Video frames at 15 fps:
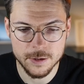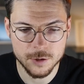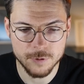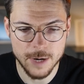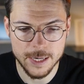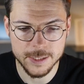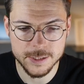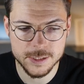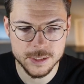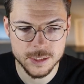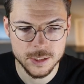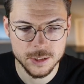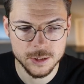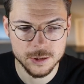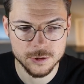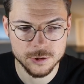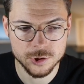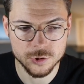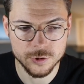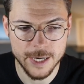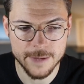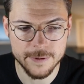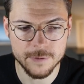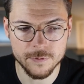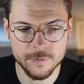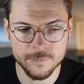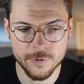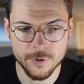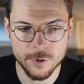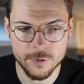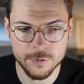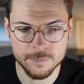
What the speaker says: credits to get even further.